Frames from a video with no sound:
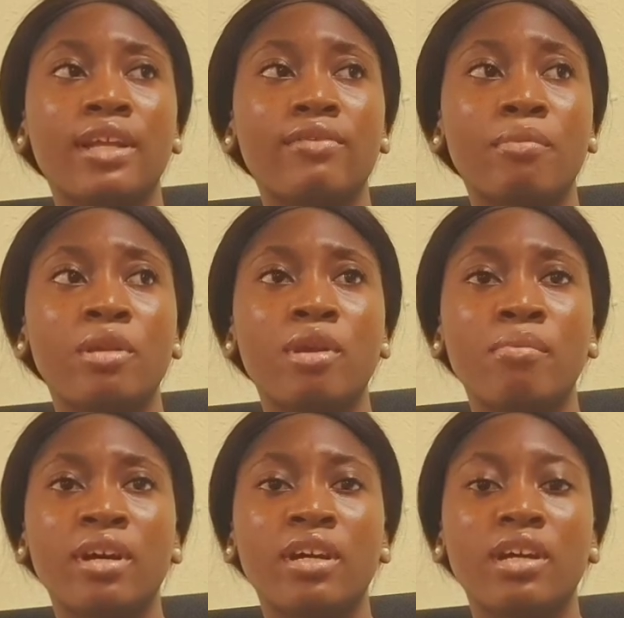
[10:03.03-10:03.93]
like family
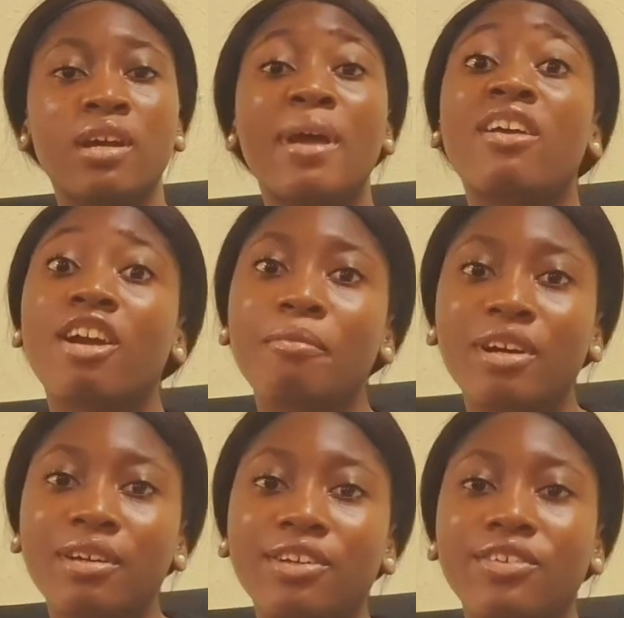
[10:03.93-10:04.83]
member. Yeah. My
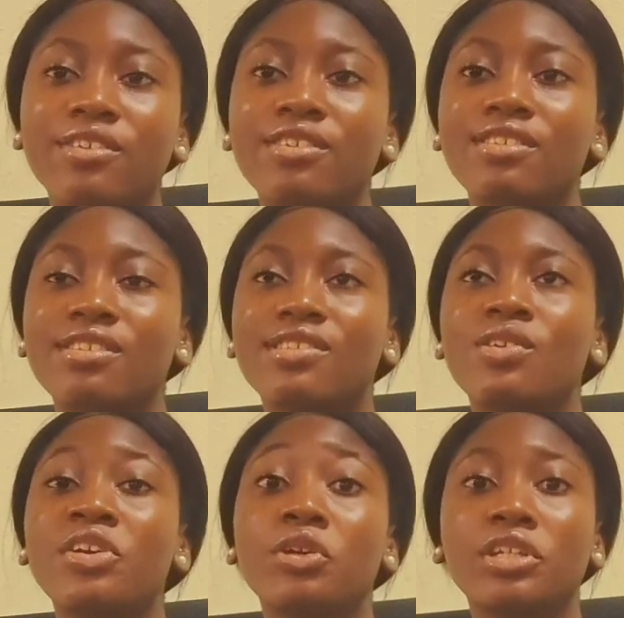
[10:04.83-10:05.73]
grandma, because
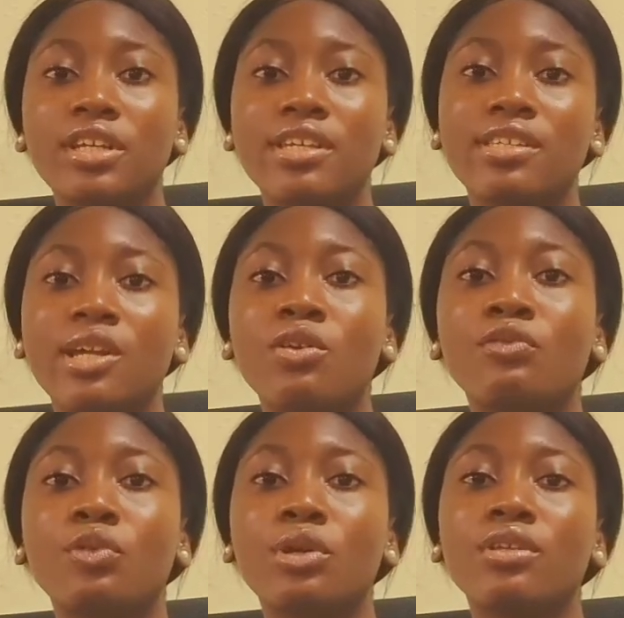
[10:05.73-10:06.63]
during the holidays I
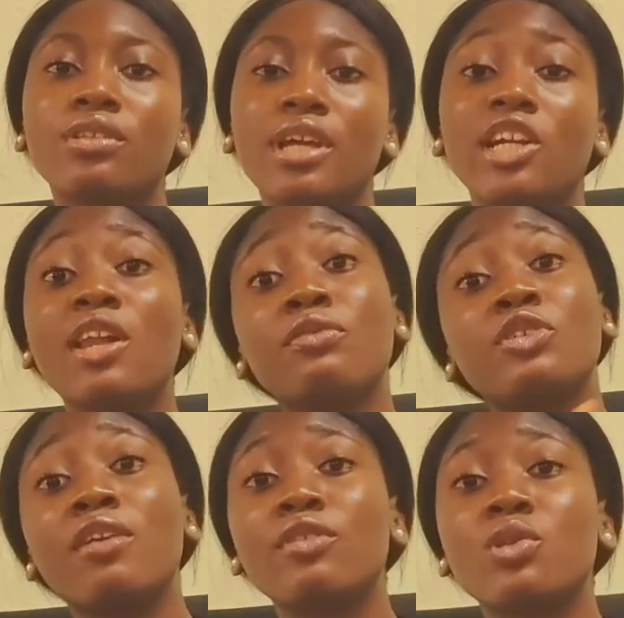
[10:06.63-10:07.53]
love
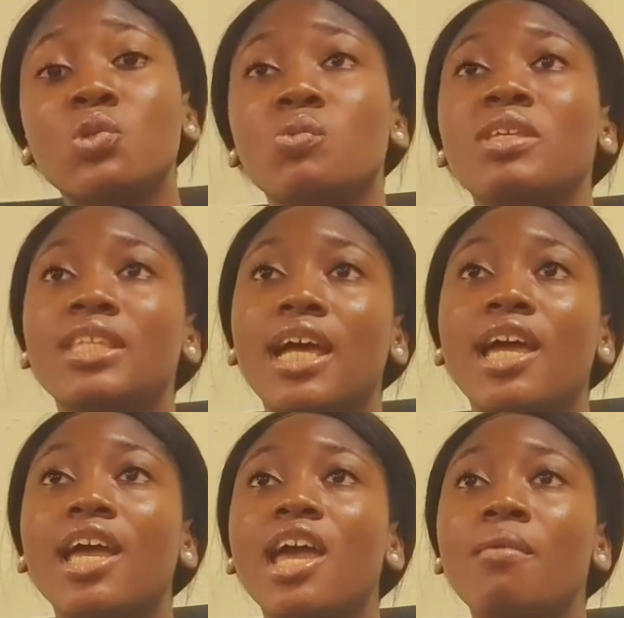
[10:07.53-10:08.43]
traveling to meet
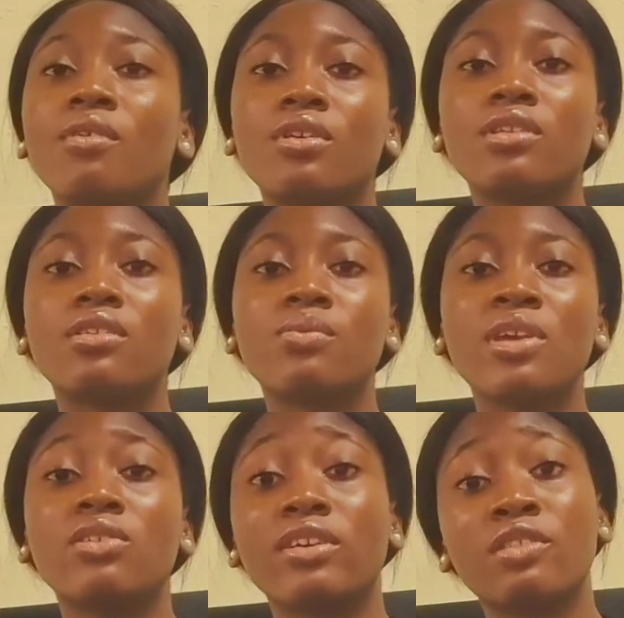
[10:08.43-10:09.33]
that, because
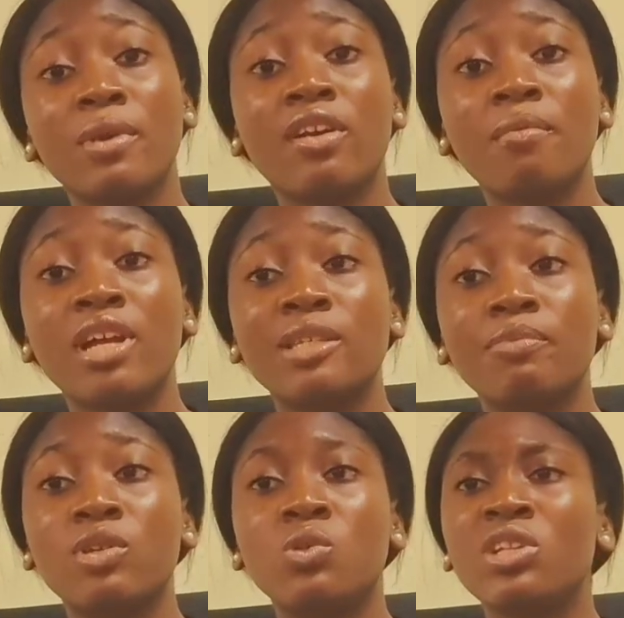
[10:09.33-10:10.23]
when you travel to my grandma's
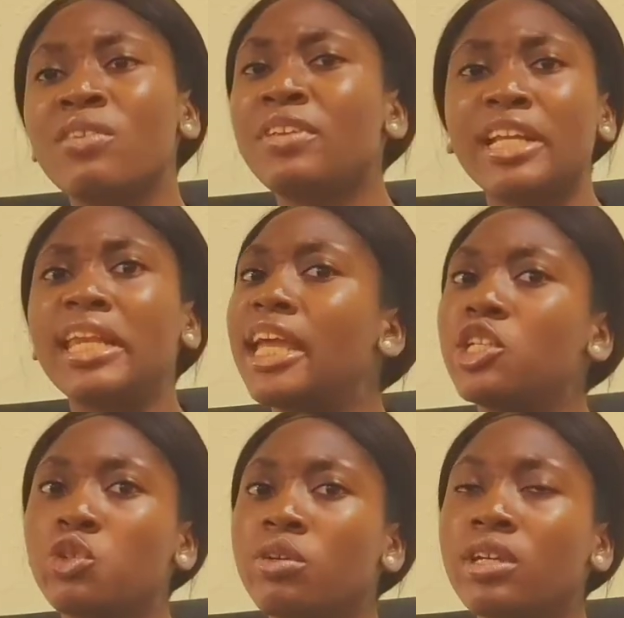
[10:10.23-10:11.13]
place you definitely
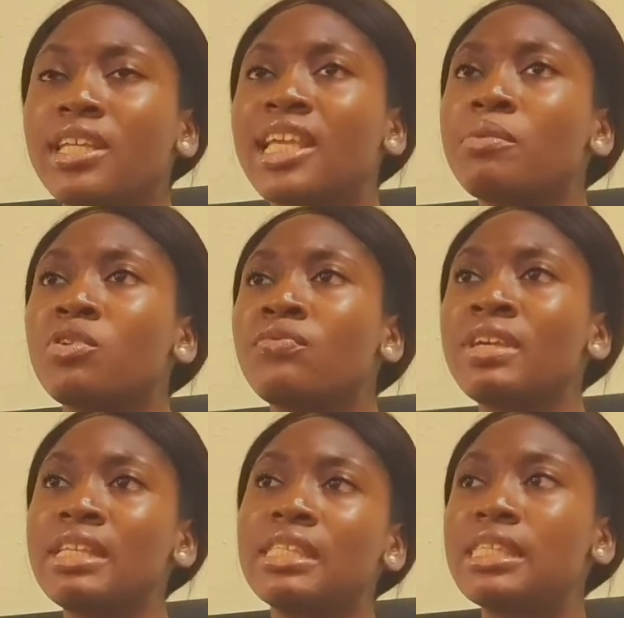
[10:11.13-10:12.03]
enjoy it in terms of
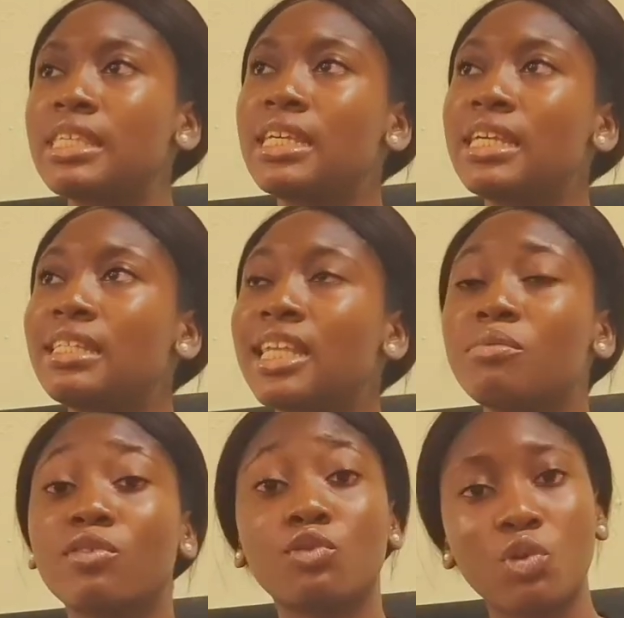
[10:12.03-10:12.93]
eating, in
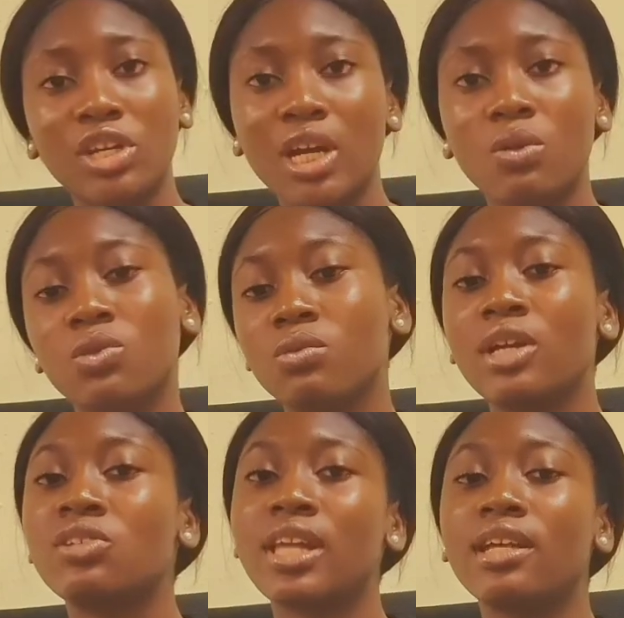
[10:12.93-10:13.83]
terms of going out, so
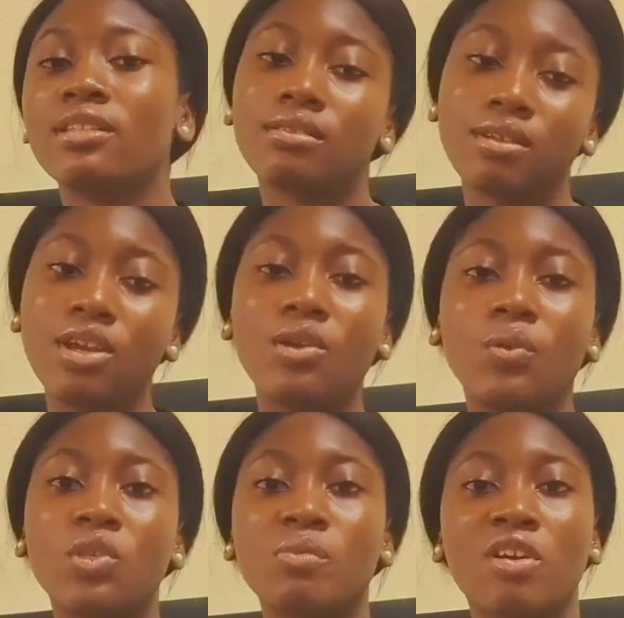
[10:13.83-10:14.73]
I just like
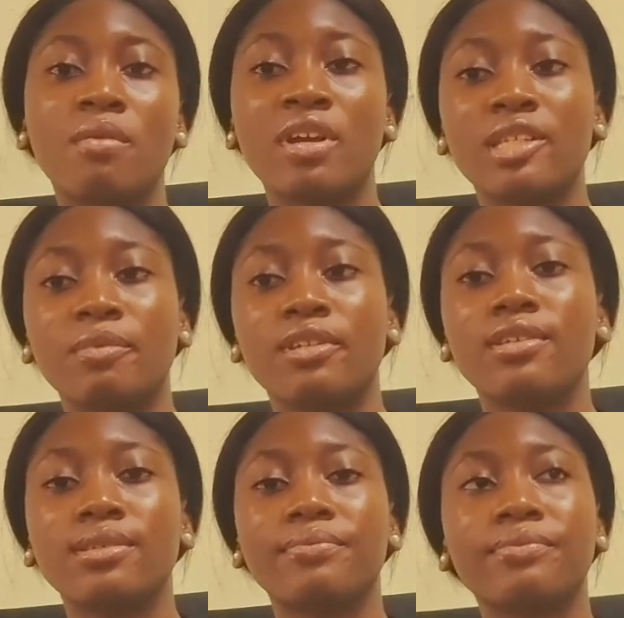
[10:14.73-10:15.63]
going to my grandma's place.